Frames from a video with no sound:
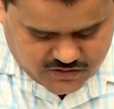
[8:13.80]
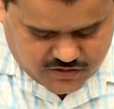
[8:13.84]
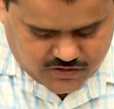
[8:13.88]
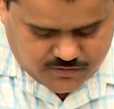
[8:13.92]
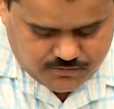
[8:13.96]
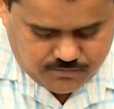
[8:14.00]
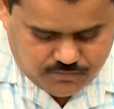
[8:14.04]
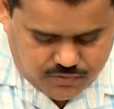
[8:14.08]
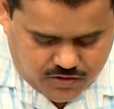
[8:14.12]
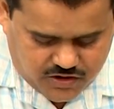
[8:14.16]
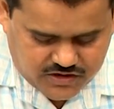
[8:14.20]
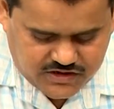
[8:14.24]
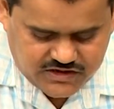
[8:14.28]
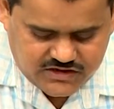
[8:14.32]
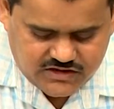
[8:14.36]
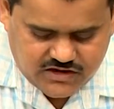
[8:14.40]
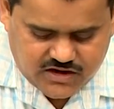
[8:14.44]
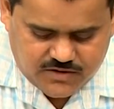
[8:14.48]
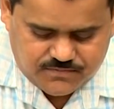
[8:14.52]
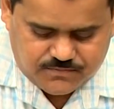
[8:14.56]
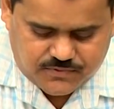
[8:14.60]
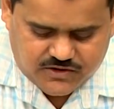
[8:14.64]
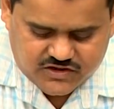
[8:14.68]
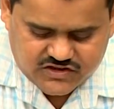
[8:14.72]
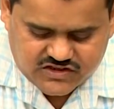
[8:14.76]
Burning
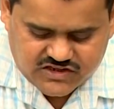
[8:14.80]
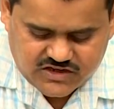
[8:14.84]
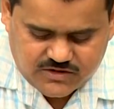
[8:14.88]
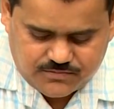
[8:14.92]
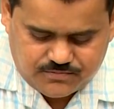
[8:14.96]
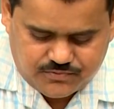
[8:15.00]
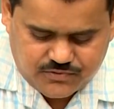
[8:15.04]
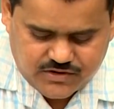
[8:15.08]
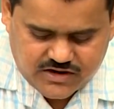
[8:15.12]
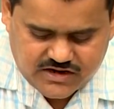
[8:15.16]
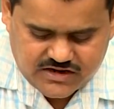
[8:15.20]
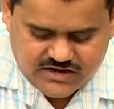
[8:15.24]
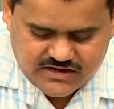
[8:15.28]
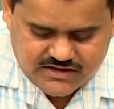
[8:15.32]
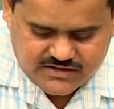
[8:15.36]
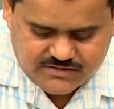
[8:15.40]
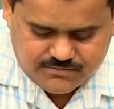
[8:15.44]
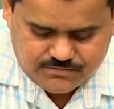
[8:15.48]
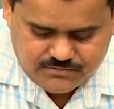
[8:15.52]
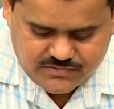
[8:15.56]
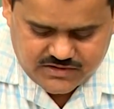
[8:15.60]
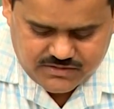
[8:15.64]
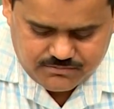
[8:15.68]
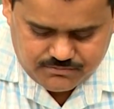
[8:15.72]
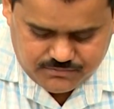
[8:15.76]
of fossil
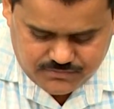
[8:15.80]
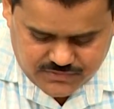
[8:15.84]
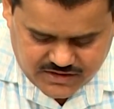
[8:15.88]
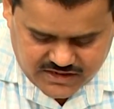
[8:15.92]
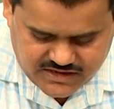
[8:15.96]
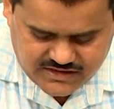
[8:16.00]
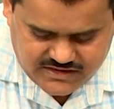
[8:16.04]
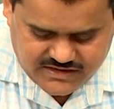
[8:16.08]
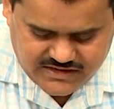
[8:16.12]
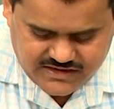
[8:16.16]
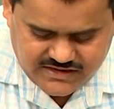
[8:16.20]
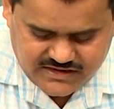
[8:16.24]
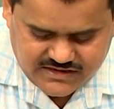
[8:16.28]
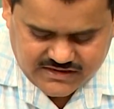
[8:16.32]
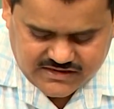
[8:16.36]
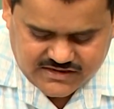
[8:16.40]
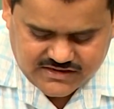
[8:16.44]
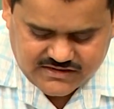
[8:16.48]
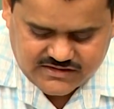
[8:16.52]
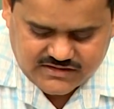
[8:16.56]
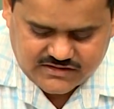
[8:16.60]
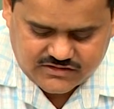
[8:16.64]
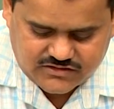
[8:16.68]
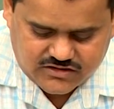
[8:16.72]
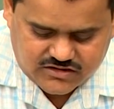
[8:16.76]
fuel meet
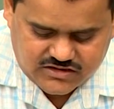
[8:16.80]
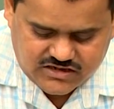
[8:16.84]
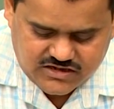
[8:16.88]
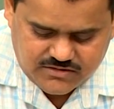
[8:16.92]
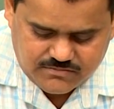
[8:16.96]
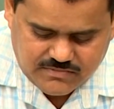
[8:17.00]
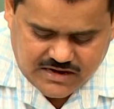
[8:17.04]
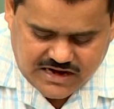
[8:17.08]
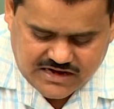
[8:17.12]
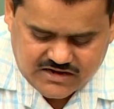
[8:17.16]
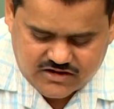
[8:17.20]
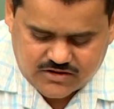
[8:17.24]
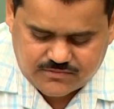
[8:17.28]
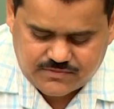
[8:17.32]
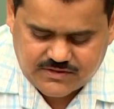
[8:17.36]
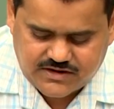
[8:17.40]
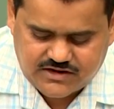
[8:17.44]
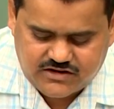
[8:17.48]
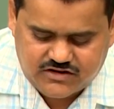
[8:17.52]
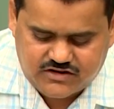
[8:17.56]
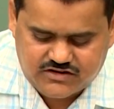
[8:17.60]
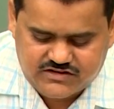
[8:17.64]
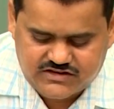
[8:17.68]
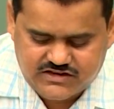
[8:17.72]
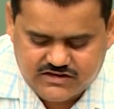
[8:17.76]
increasing the demand of
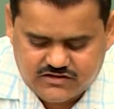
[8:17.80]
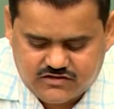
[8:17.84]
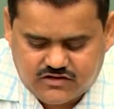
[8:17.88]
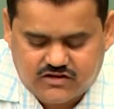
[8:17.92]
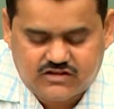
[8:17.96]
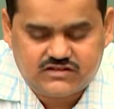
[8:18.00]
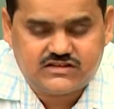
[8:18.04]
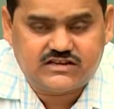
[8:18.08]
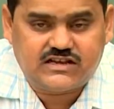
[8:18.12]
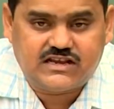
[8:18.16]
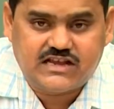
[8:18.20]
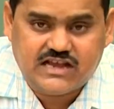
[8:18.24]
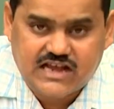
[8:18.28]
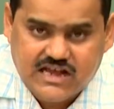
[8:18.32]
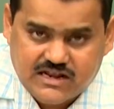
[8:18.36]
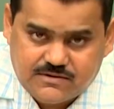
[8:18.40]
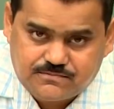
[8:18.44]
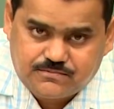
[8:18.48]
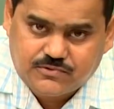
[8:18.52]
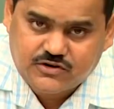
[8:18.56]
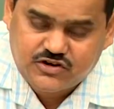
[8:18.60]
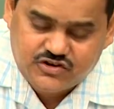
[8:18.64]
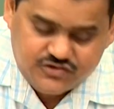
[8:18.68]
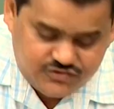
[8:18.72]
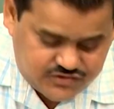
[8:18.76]
energy cause air
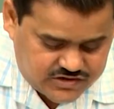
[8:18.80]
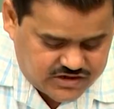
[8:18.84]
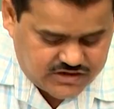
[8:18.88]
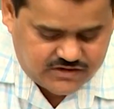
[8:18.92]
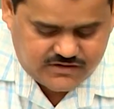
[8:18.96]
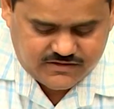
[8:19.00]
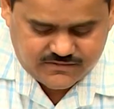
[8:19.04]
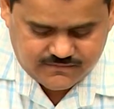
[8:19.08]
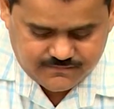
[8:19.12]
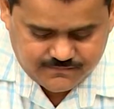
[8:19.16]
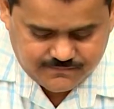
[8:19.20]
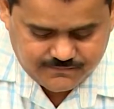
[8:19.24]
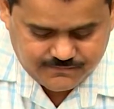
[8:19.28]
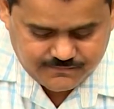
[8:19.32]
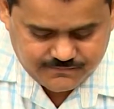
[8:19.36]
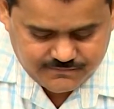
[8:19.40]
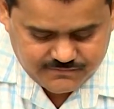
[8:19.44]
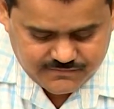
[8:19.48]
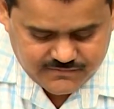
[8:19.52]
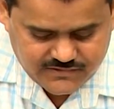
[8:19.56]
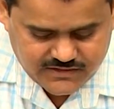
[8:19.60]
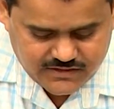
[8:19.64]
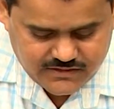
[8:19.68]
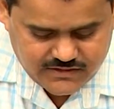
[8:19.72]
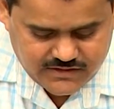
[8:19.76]
pollution.
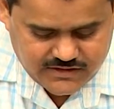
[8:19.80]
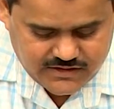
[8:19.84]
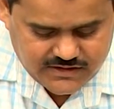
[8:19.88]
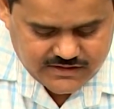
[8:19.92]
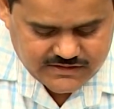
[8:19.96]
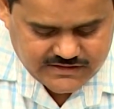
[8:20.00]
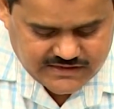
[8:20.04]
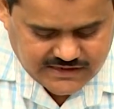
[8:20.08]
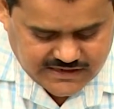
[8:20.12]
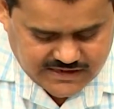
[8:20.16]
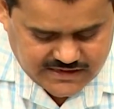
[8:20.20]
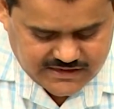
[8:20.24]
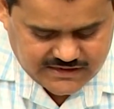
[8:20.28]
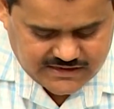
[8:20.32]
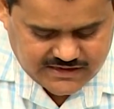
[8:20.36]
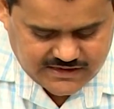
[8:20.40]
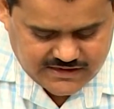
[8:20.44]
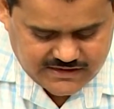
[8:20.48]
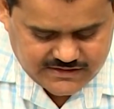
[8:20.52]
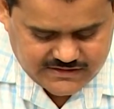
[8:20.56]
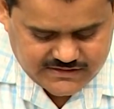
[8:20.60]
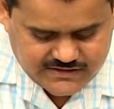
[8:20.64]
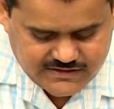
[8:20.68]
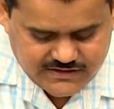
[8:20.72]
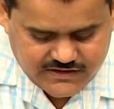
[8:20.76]
Second
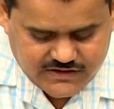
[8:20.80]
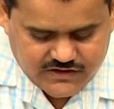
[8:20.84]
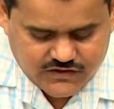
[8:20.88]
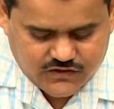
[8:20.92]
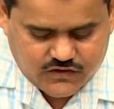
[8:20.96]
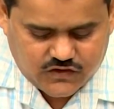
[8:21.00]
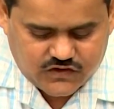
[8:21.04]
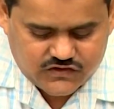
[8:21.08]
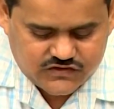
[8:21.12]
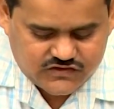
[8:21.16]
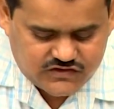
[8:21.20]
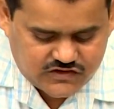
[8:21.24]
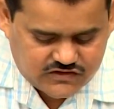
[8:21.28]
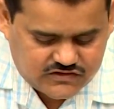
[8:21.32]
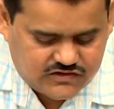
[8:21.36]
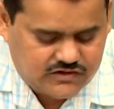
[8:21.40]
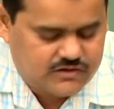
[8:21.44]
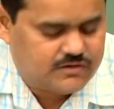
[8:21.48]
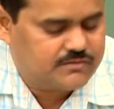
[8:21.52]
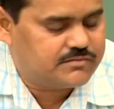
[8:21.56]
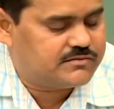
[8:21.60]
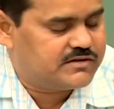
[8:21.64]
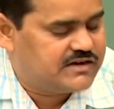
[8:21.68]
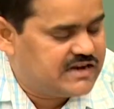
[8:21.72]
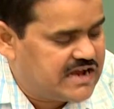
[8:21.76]
case, construction
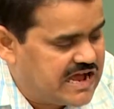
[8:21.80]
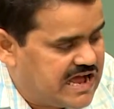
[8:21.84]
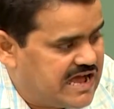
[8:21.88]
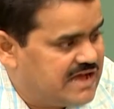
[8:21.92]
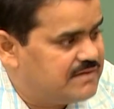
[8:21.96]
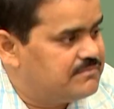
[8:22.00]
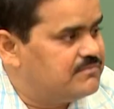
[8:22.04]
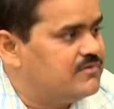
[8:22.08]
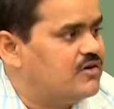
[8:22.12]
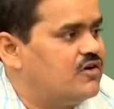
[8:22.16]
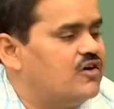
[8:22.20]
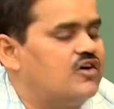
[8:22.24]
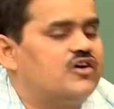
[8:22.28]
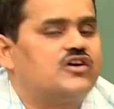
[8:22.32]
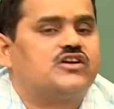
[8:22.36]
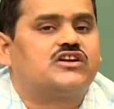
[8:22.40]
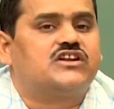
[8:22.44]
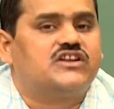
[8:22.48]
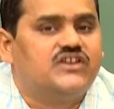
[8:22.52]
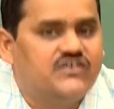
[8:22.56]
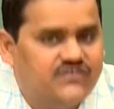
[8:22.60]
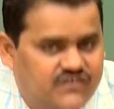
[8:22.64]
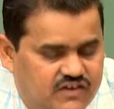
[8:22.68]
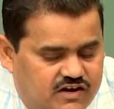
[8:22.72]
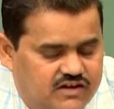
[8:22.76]
of dam or
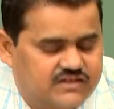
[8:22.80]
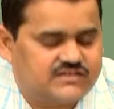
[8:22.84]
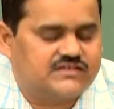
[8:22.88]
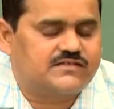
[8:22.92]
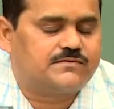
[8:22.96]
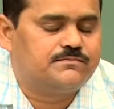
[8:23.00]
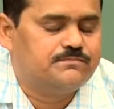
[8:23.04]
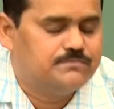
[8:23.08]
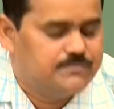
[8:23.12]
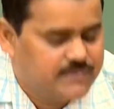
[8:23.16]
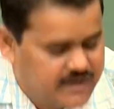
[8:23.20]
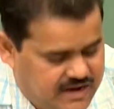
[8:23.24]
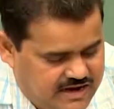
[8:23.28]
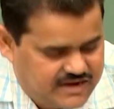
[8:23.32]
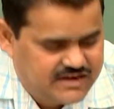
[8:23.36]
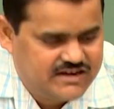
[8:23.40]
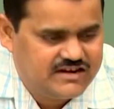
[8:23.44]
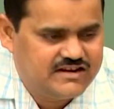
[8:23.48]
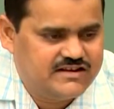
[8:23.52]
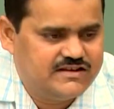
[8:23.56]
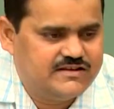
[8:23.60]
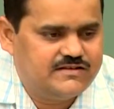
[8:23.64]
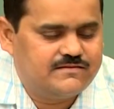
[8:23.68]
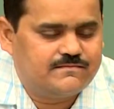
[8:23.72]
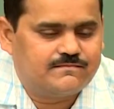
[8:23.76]
rivers
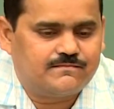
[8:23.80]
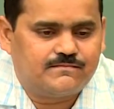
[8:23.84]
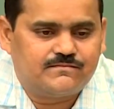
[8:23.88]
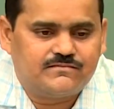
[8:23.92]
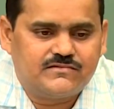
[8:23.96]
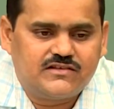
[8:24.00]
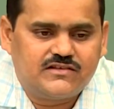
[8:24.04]
mainly